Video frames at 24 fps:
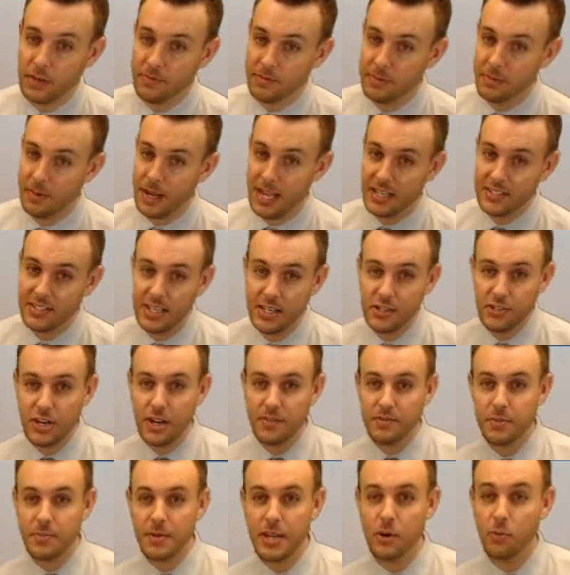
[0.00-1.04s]
If the boss says you
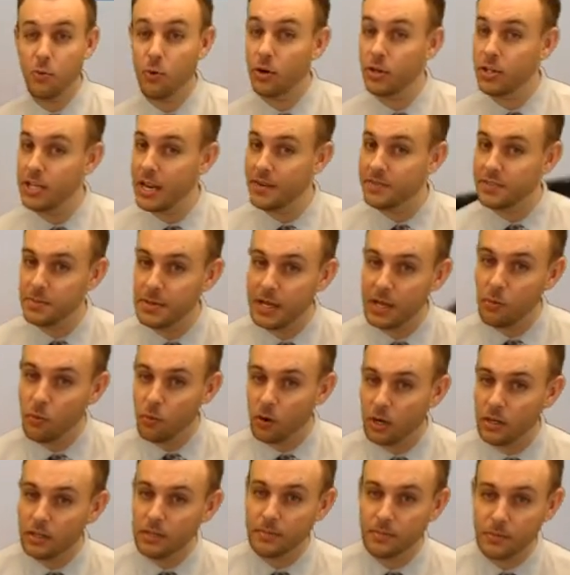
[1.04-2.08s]
have to be at work, you have to be at
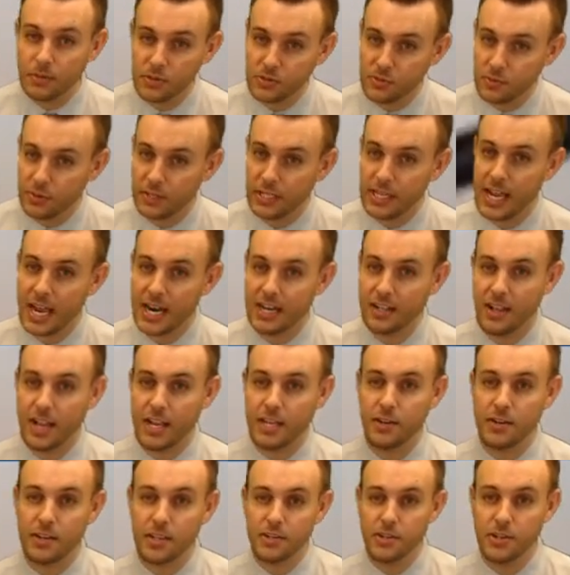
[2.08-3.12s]
work. There's really not a
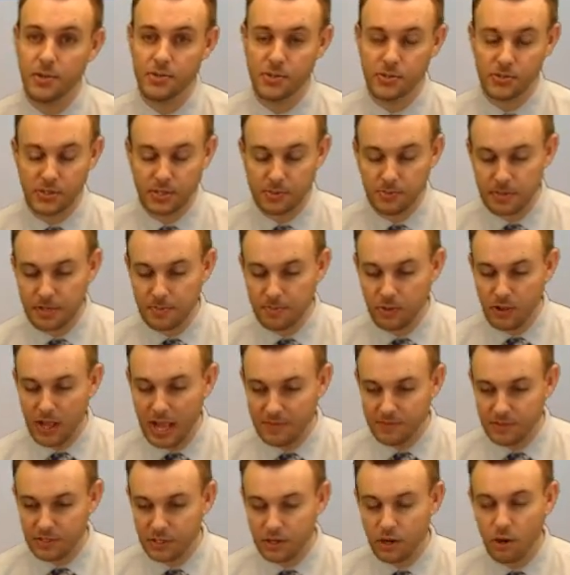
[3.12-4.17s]
lot you can do. So some people
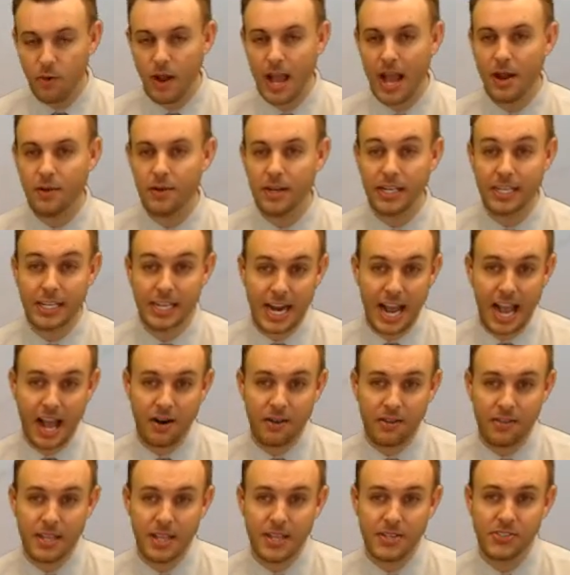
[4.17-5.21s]
have to go out and get
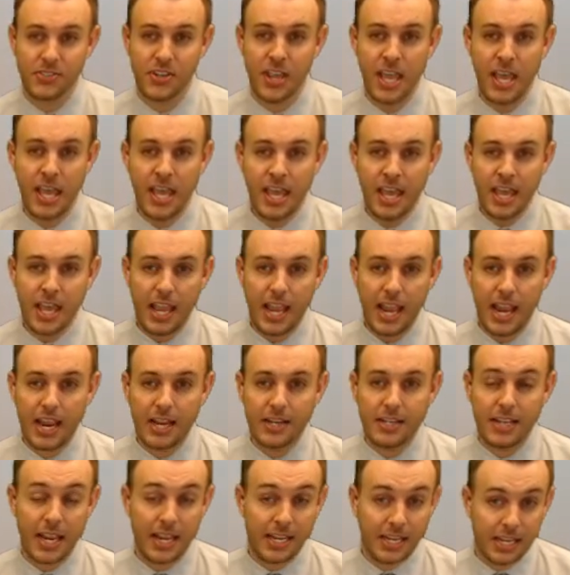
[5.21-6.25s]
out on this
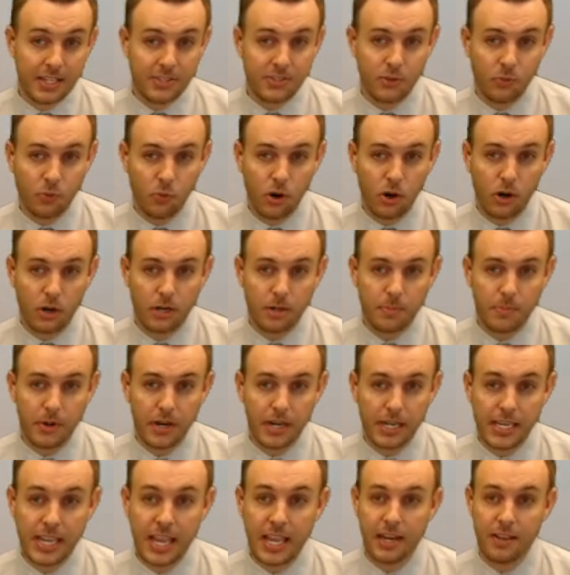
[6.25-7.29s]
and get to work.
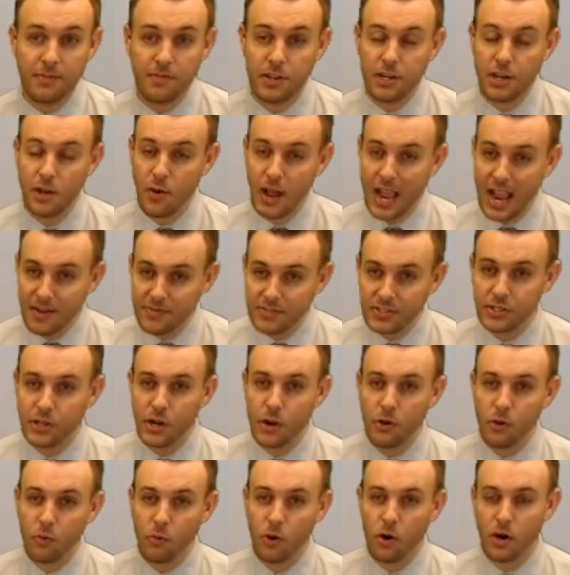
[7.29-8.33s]
But again, if you don't have to
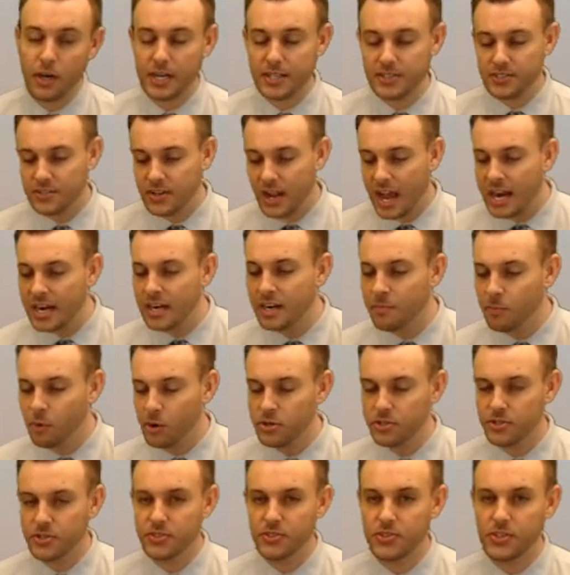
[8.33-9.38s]
go to work, it's not an
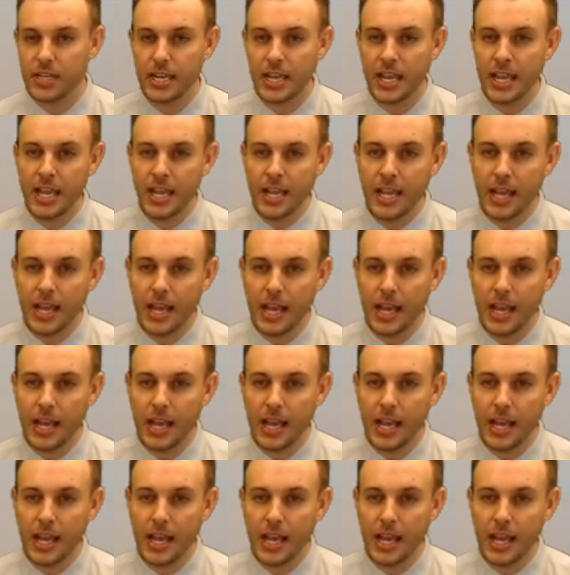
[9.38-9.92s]
emergency.